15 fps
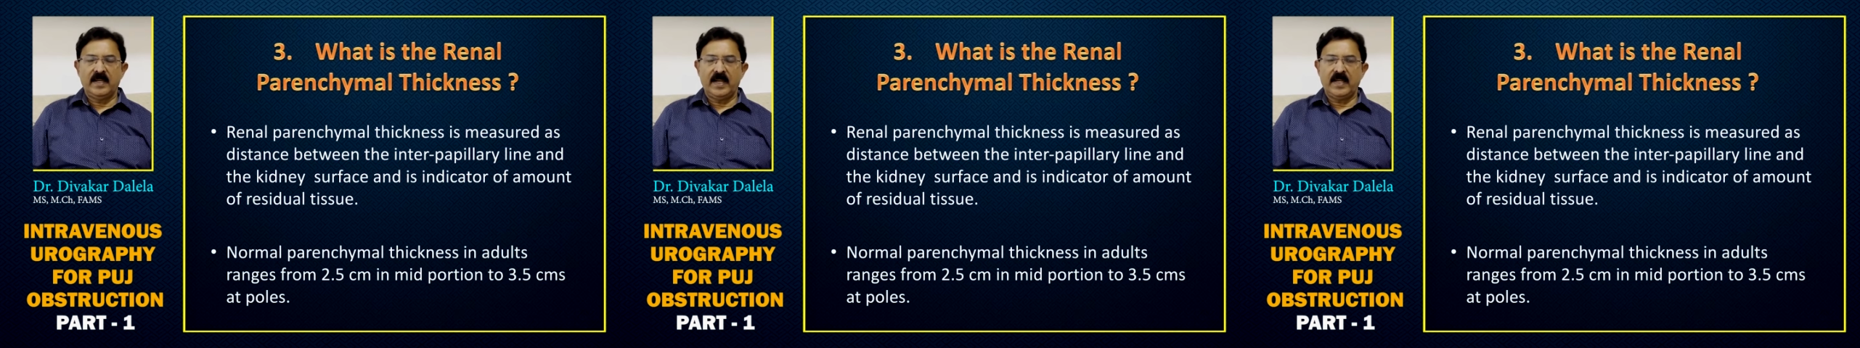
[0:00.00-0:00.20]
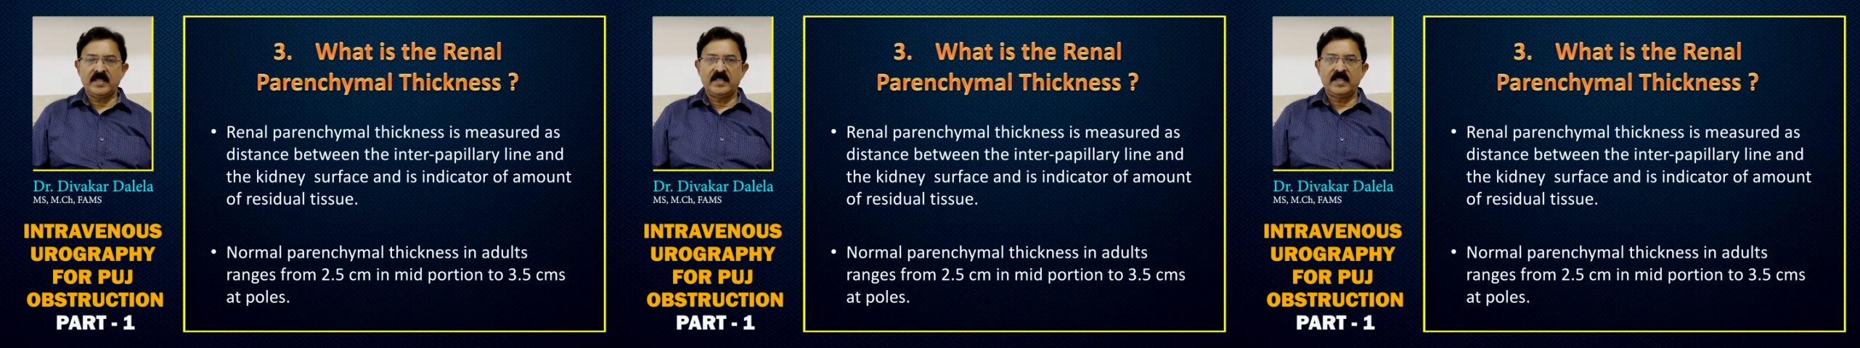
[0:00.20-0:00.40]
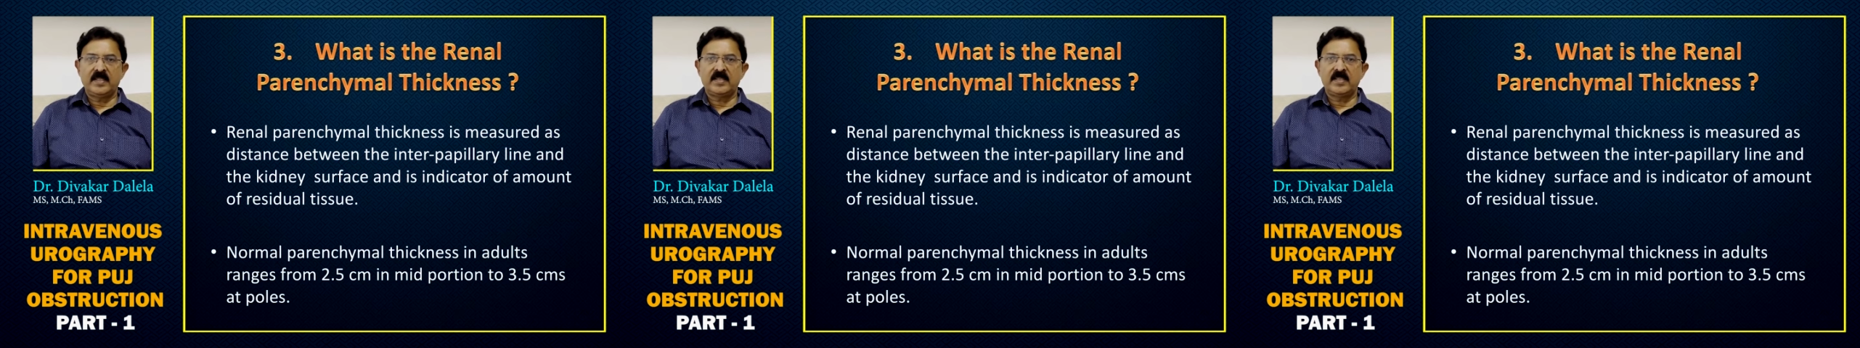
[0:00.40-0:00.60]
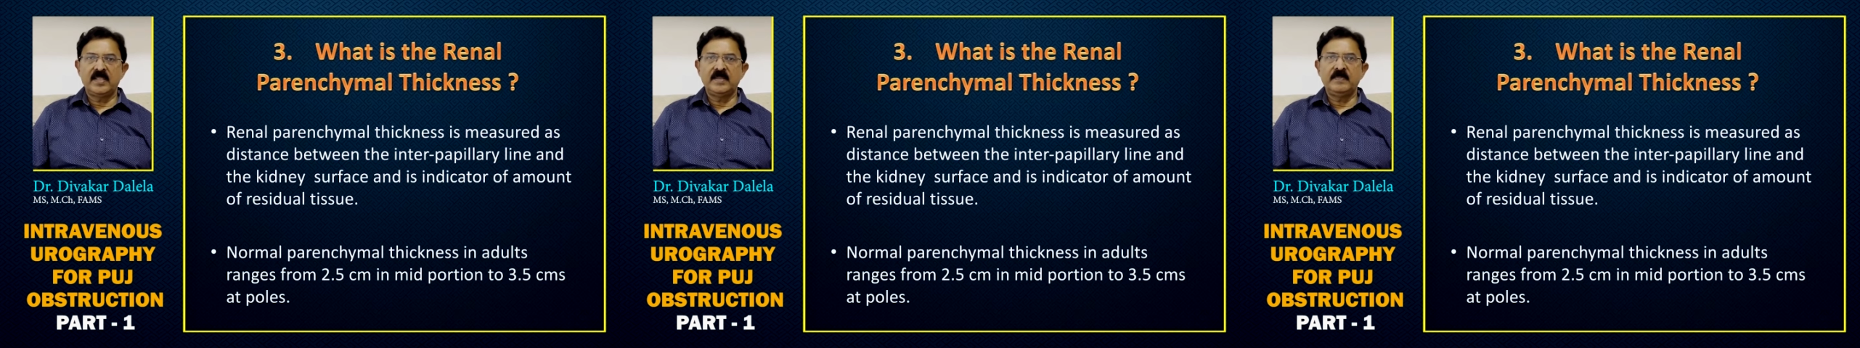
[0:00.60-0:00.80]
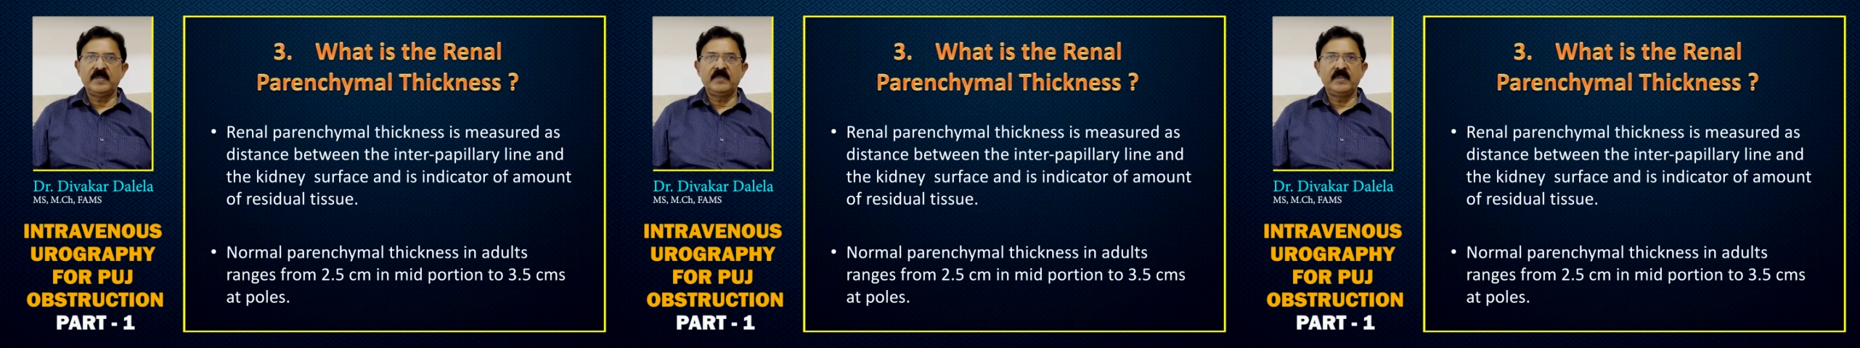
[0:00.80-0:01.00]
as
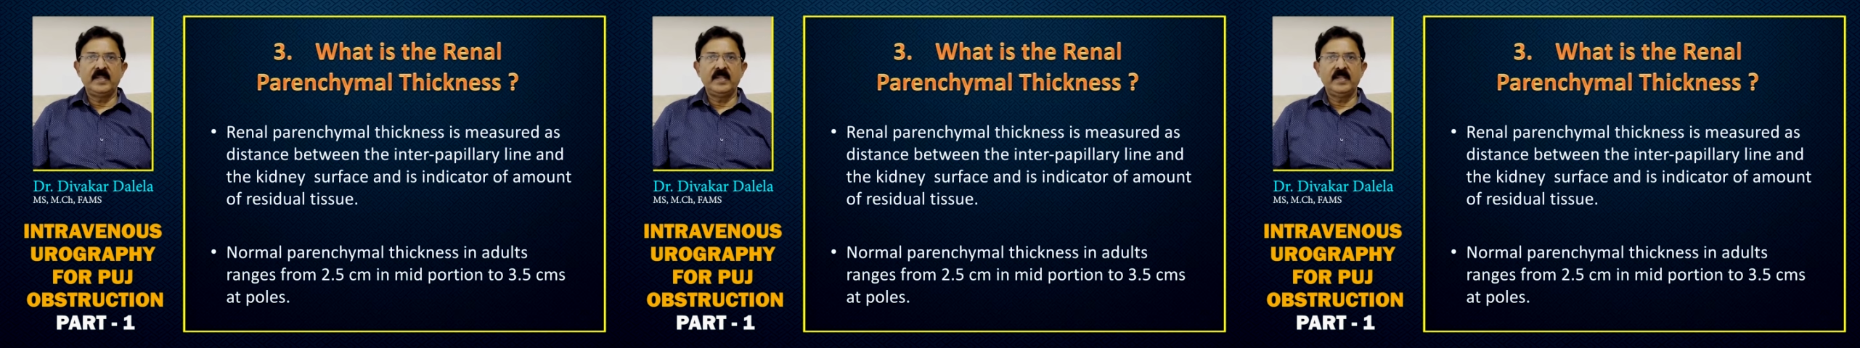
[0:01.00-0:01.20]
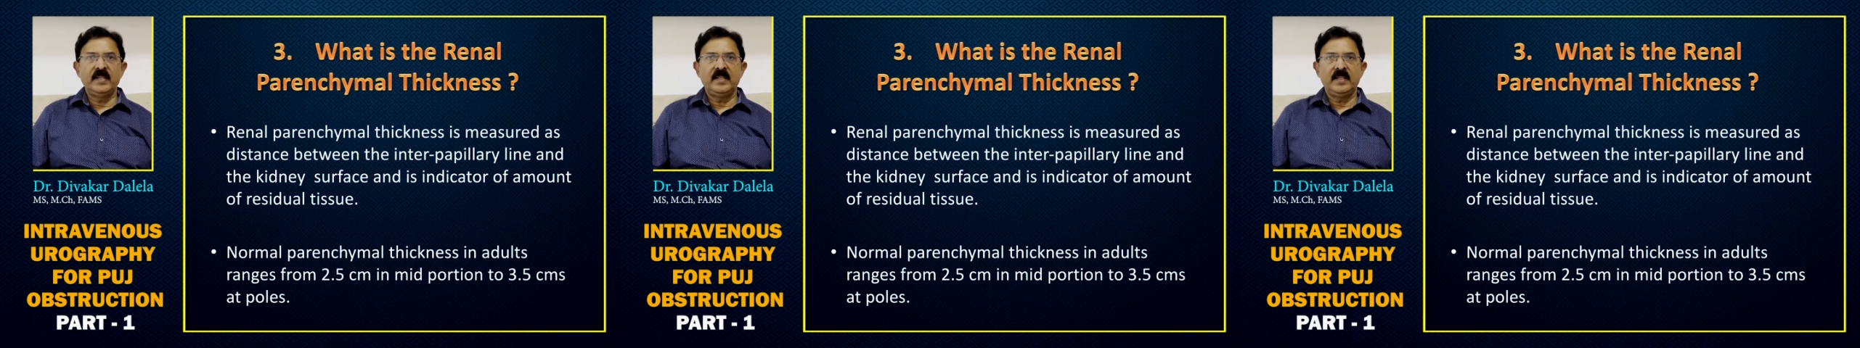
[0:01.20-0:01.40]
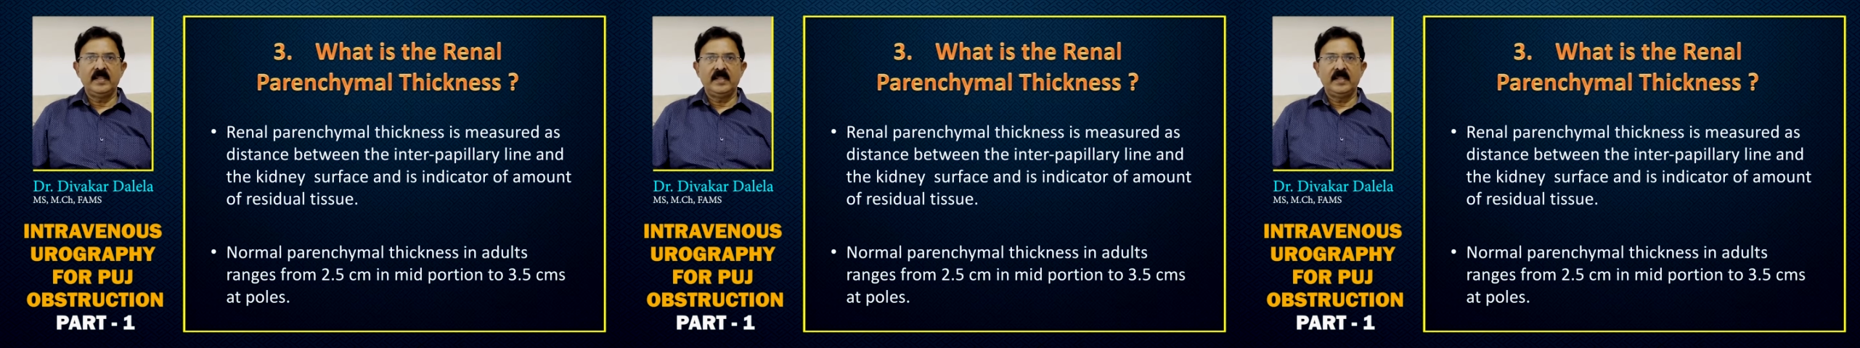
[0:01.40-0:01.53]
distance between